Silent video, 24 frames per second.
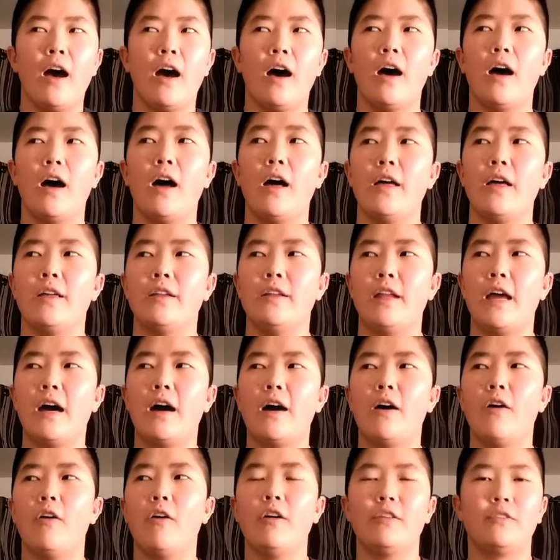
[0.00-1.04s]

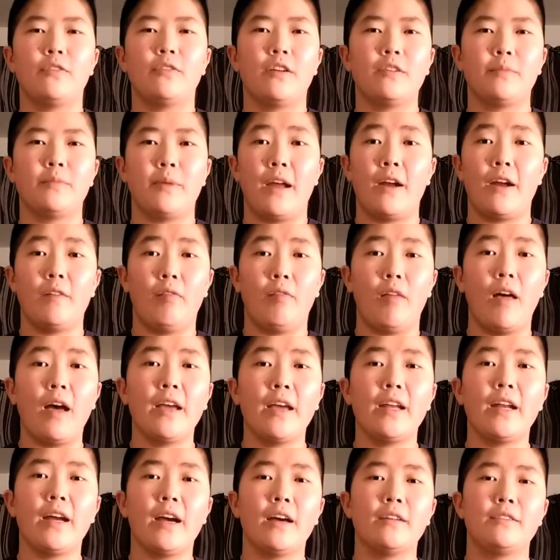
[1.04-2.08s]
Now, as far as my
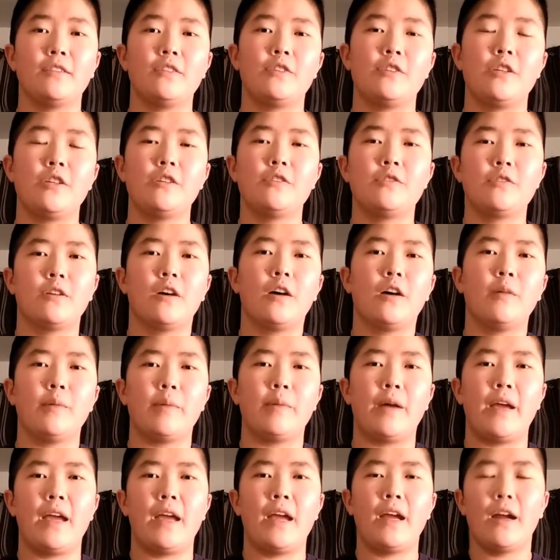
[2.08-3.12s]
hairline, it hasn't changed at all,
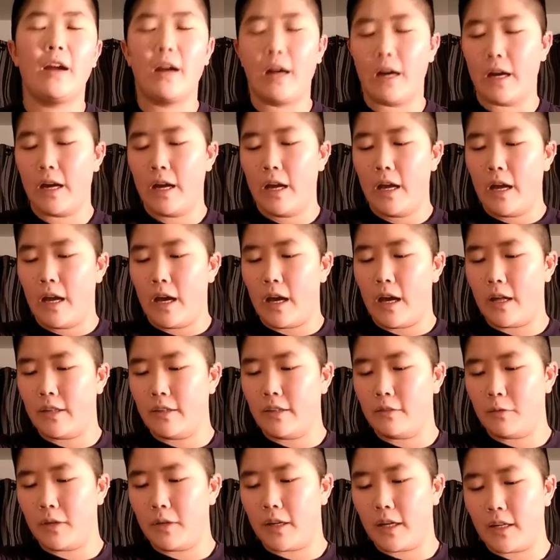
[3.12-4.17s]
but my hair,
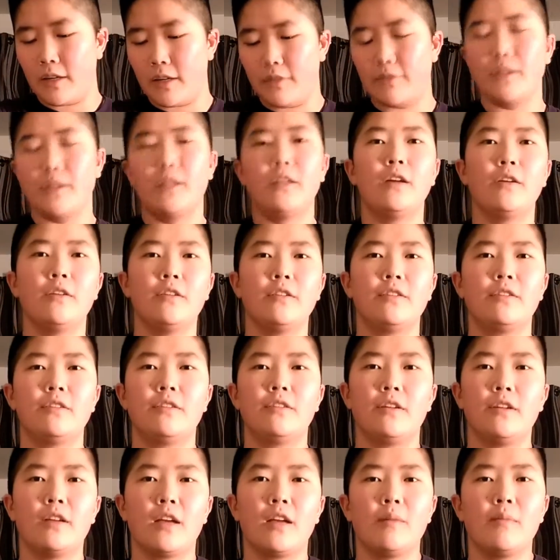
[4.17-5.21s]
this week I definitely noticed
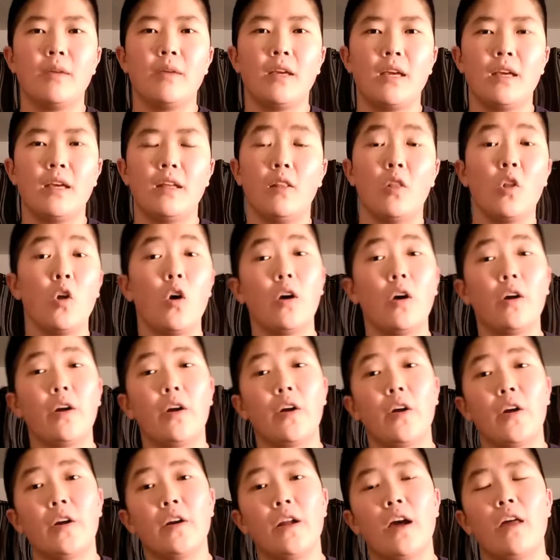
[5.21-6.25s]
started coming in
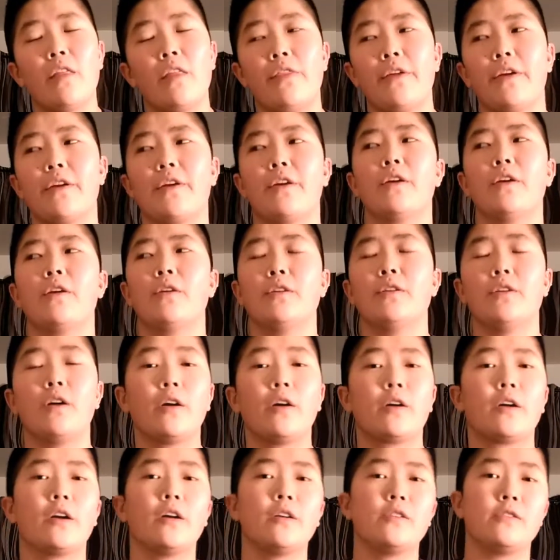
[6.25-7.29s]
longer. Not thicker or
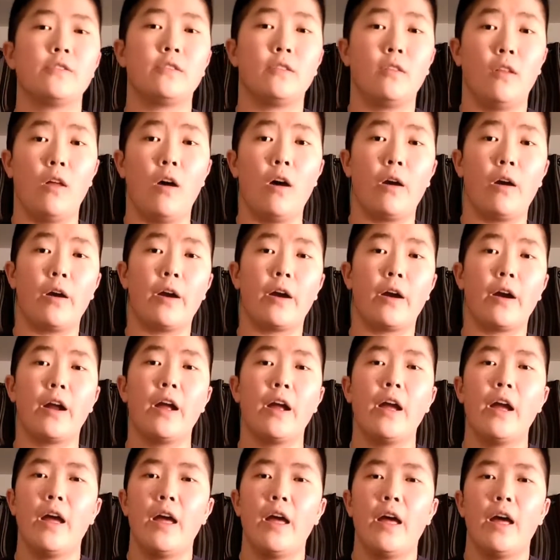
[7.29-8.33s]
darker, just
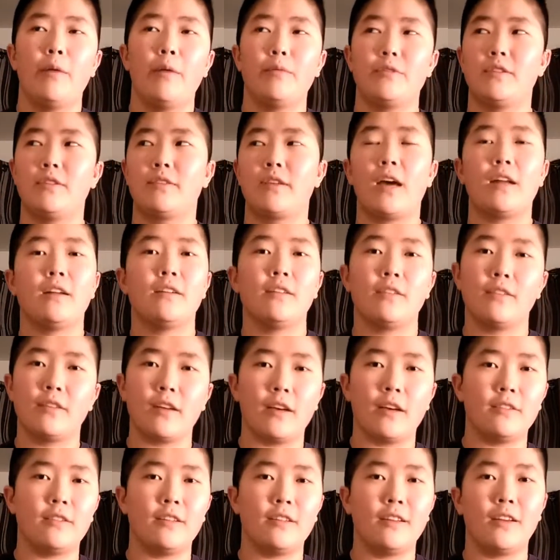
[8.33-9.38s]
longer, which is kind of
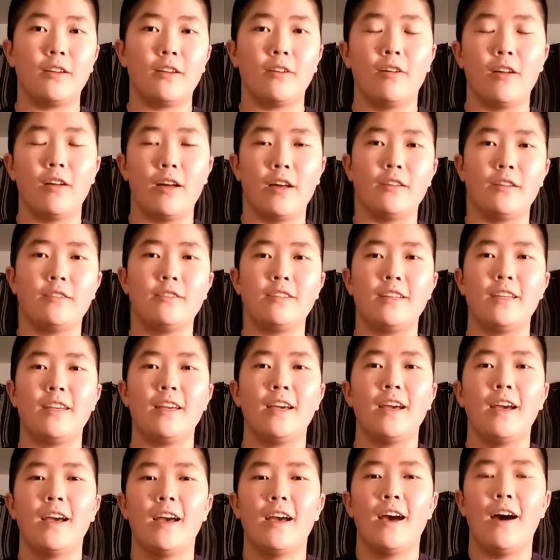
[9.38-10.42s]
disgusting in all
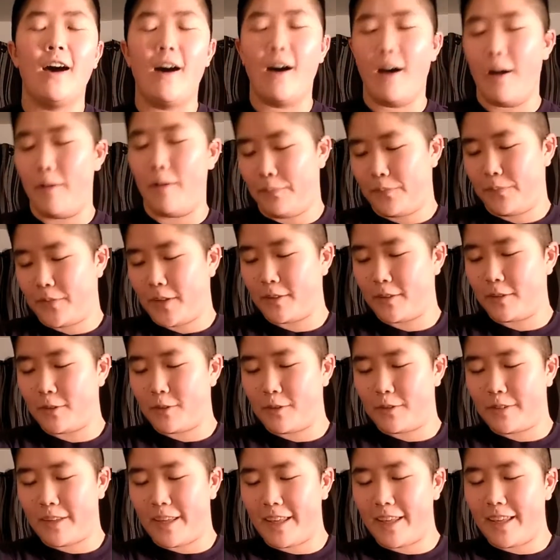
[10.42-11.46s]
honesty, because they're
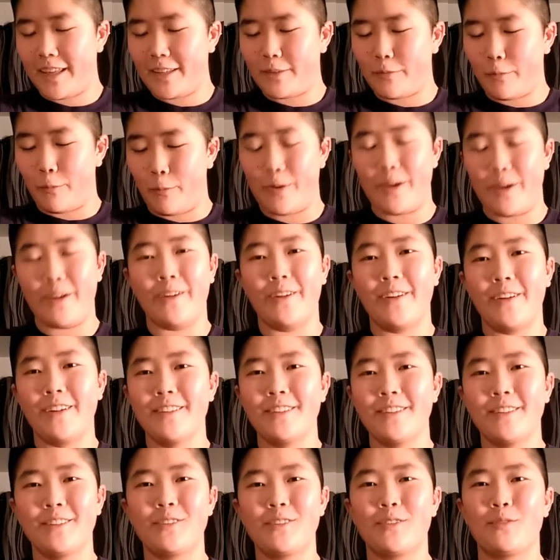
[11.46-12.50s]
just, it's
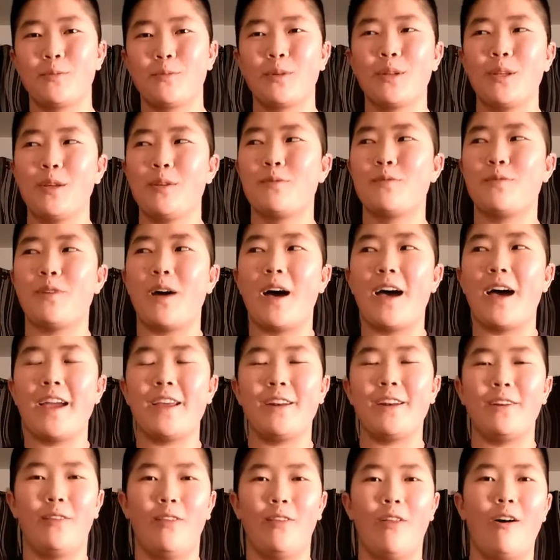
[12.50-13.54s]
weird. They're just really
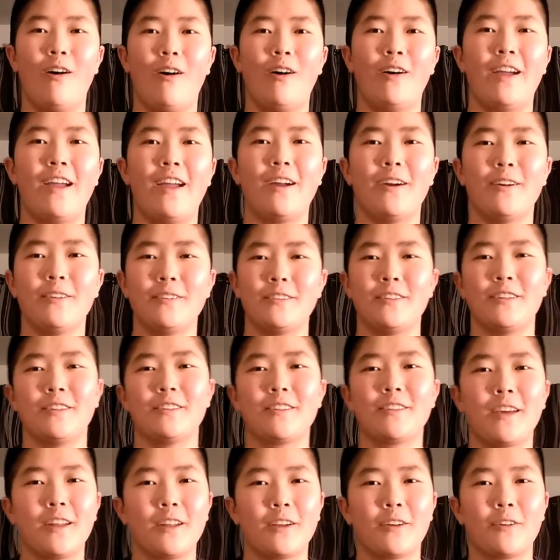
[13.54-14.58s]
fine, long hairs, and
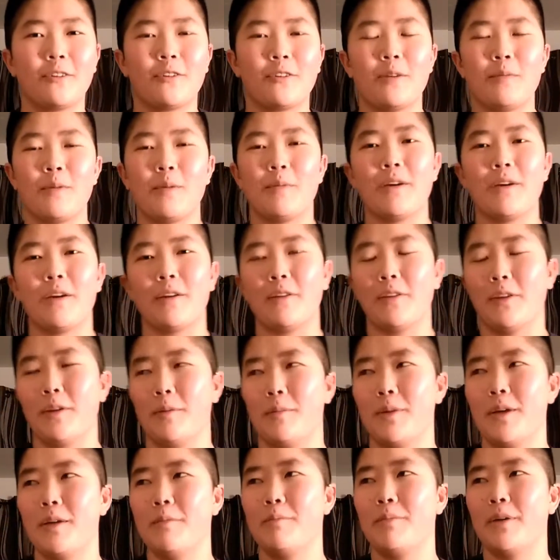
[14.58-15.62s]
it's kind of creeping me out a
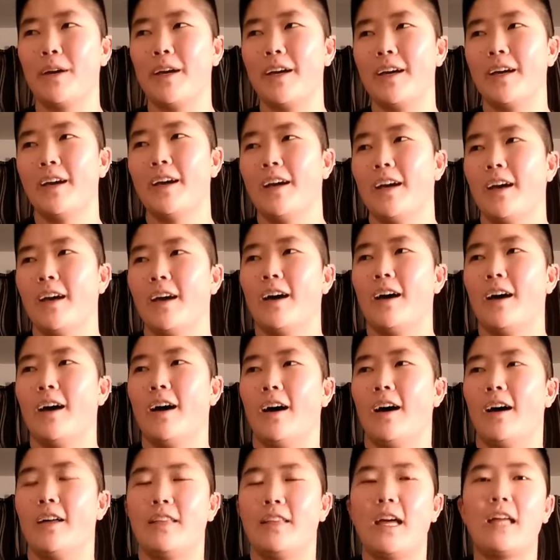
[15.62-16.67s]
little bit, but
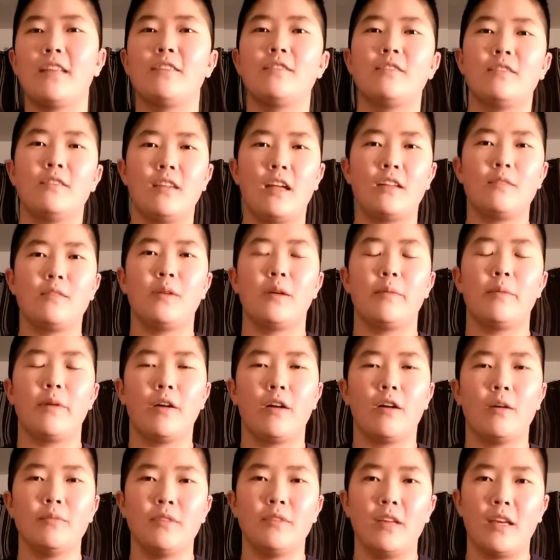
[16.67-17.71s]
that's been on my
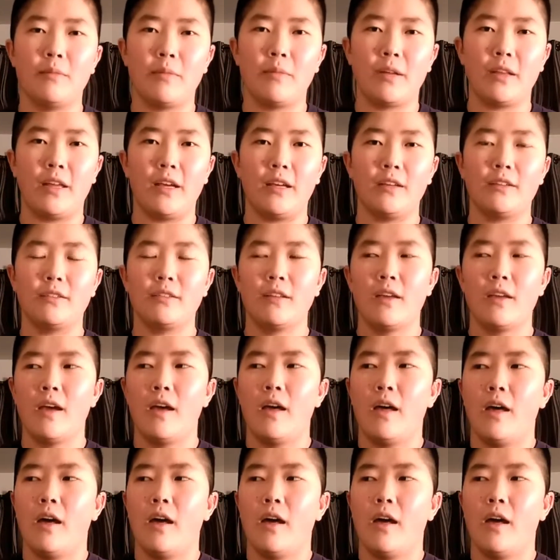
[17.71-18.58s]
arms and my legs.